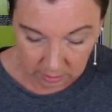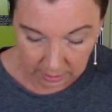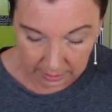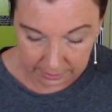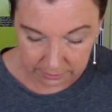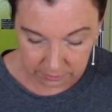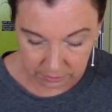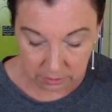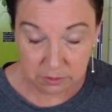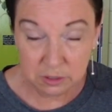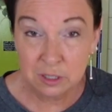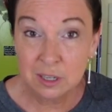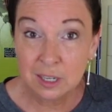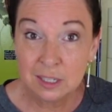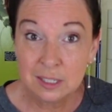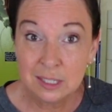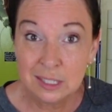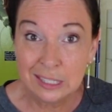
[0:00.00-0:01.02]
I don't know, do you
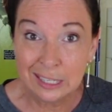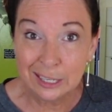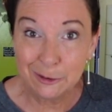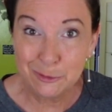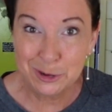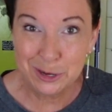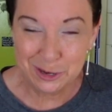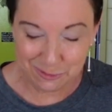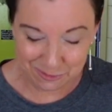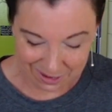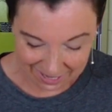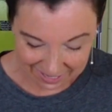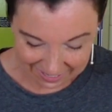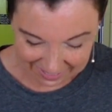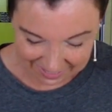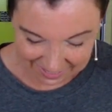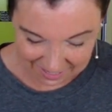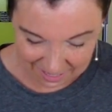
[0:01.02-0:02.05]
guys sing when you're
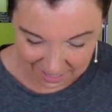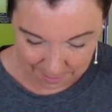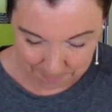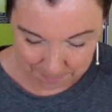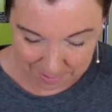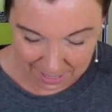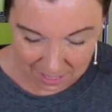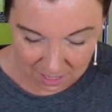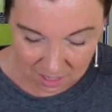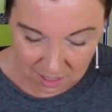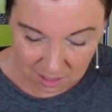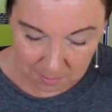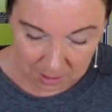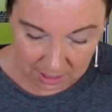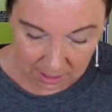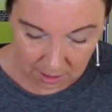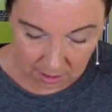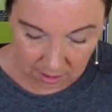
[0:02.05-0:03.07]
writing?
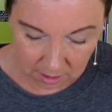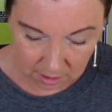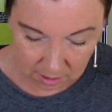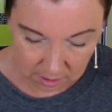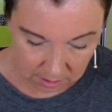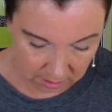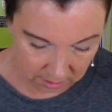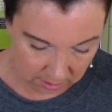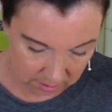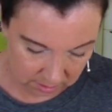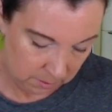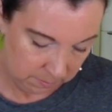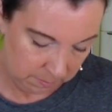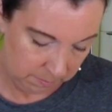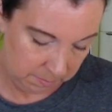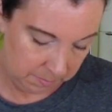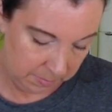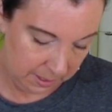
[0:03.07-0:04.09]
Baby R,
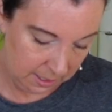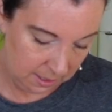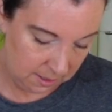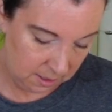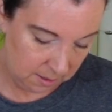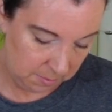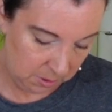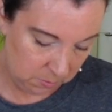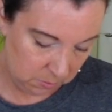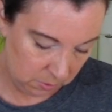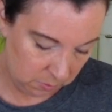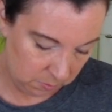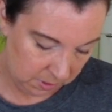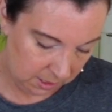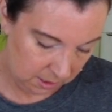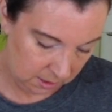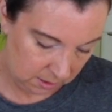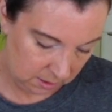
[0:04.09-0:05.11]
baby
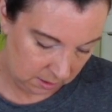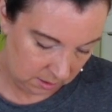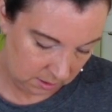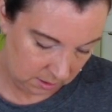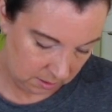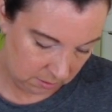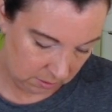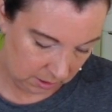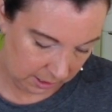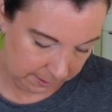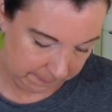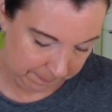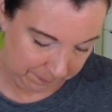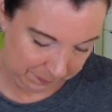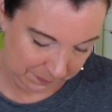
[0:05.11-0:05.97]
romaine. Okay.